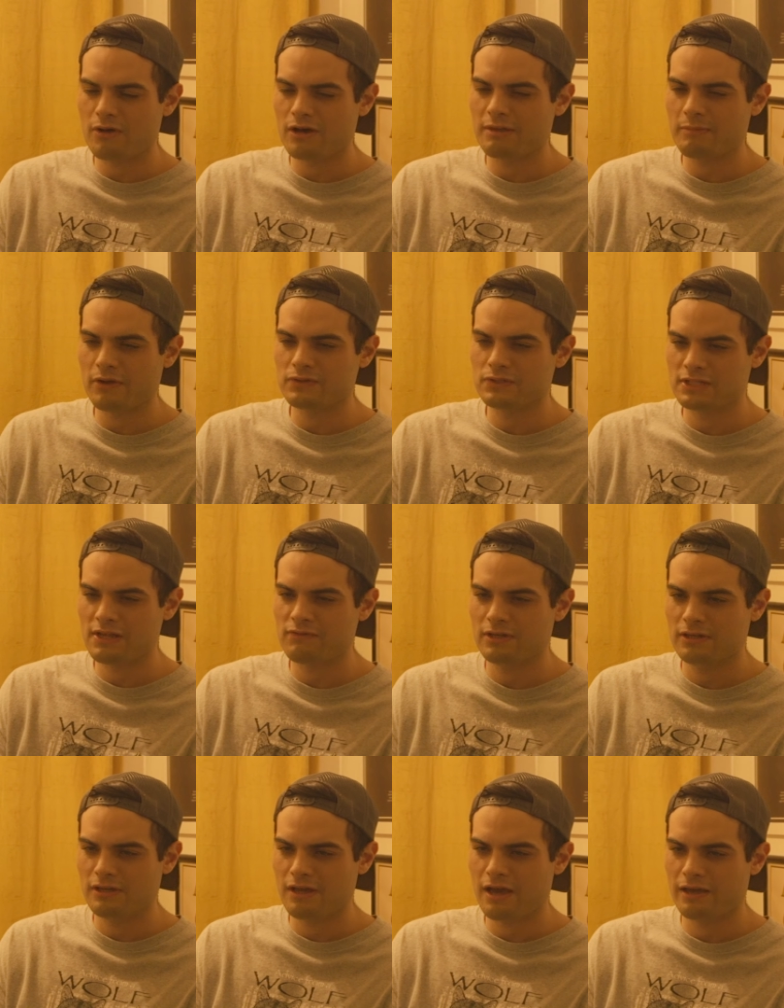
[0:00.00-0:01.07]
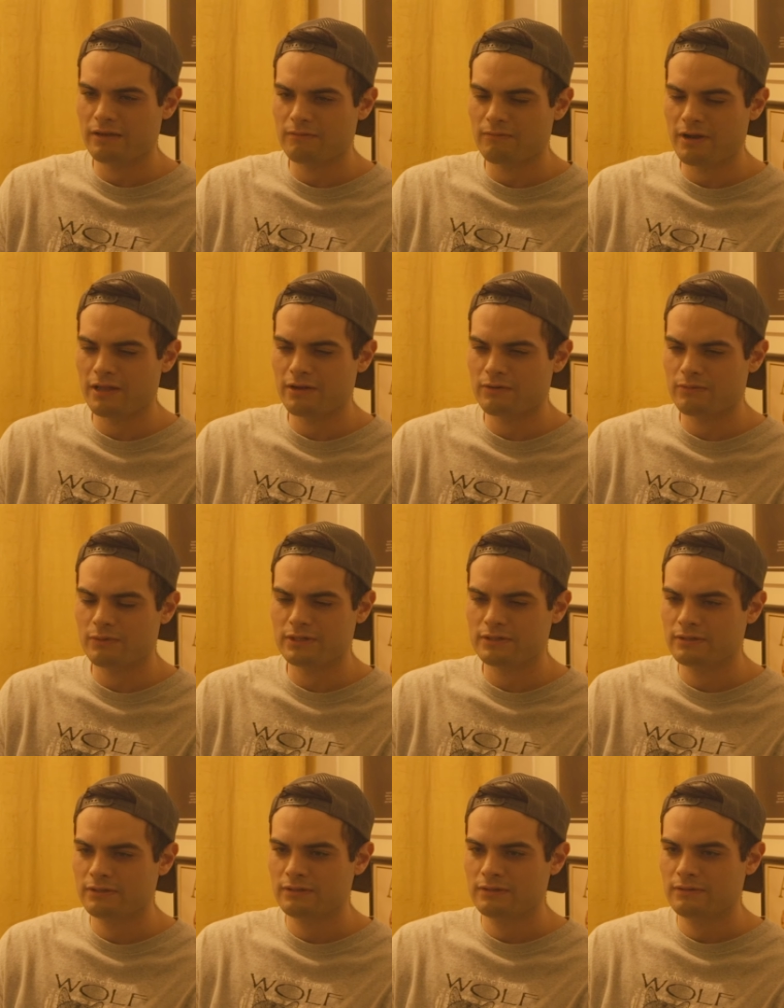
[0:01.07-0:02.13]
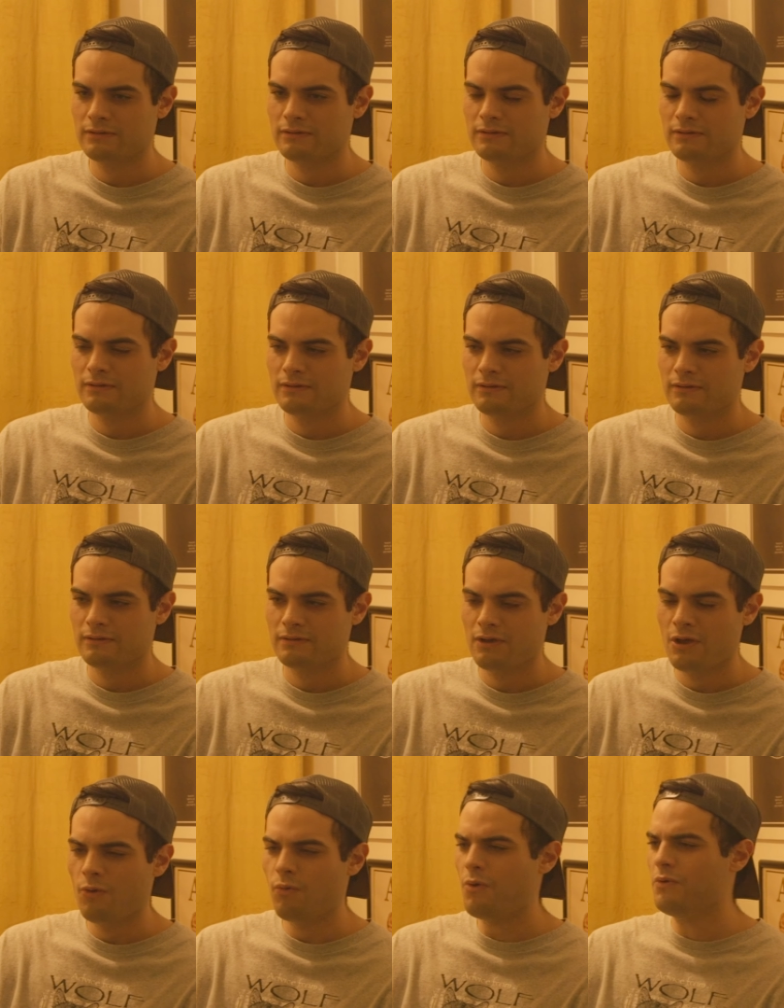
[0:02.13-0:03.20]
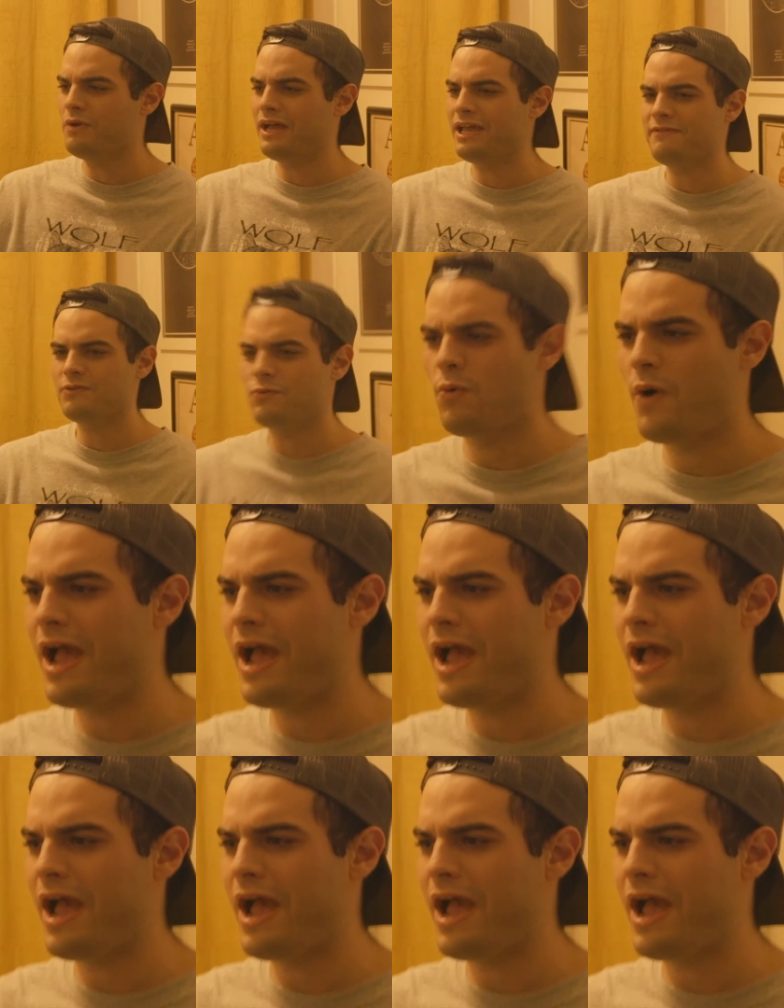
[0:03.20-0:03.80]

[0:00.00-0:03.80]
the Walking Mountain 79, right? Or what? What would I even